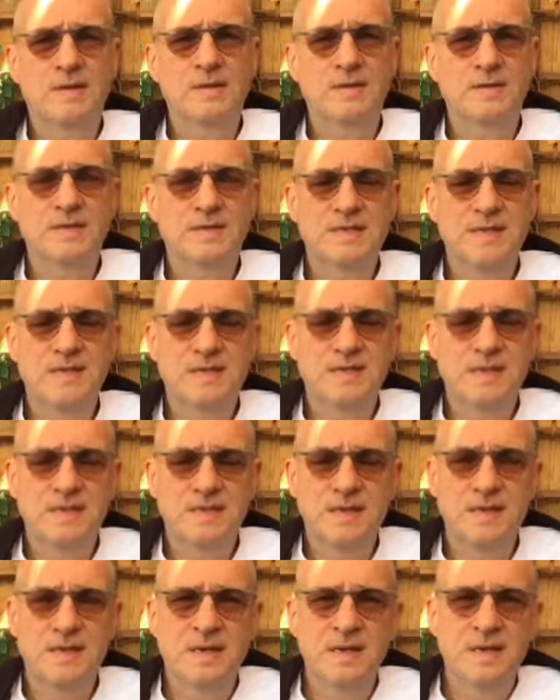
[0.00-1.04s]
in the sense
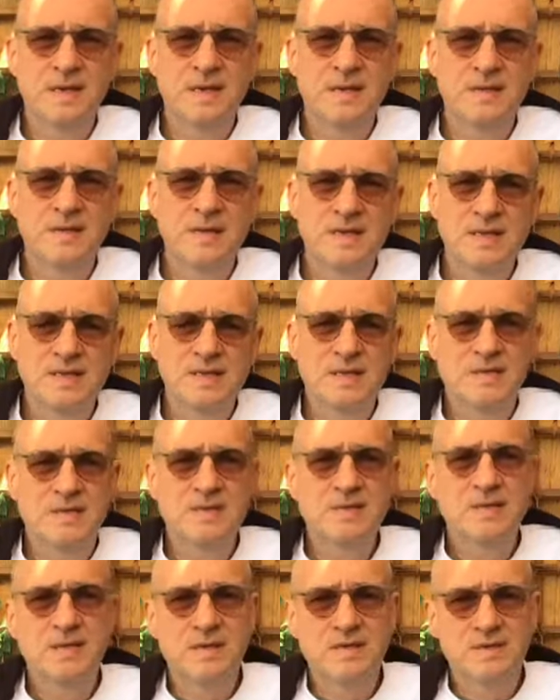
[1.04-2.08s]
that these are
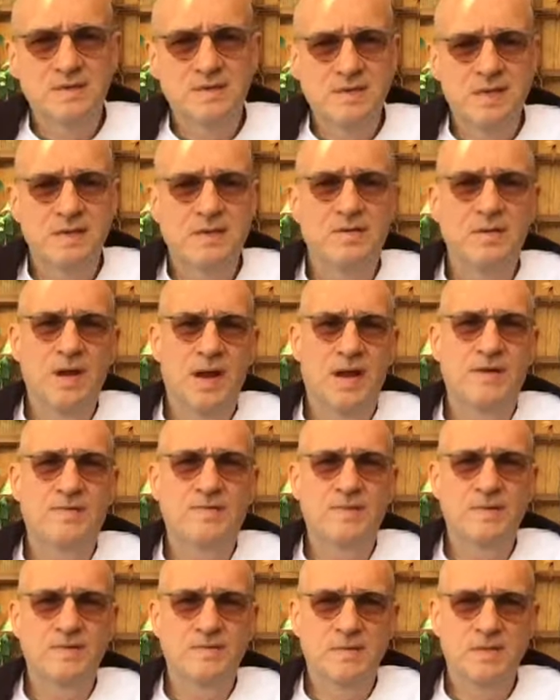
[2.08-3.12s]
skills that you have
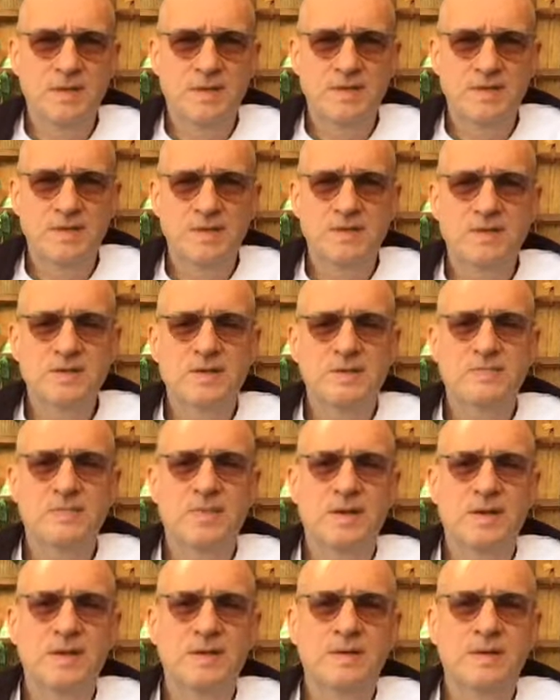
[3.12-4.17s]
in relationship,
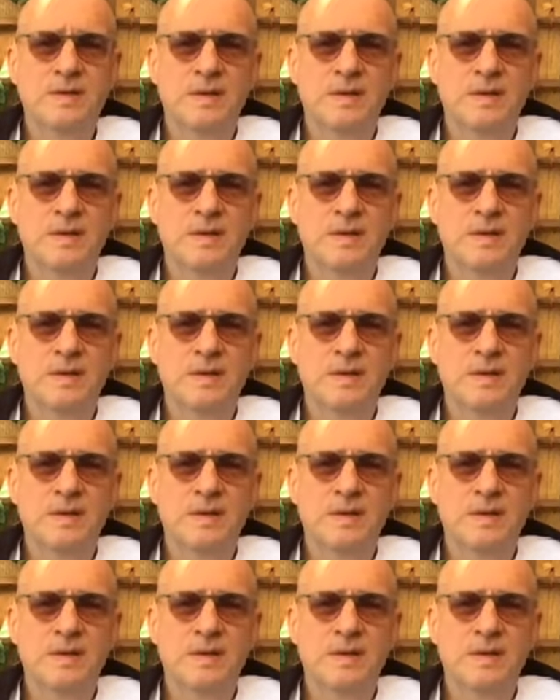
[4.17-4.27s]
and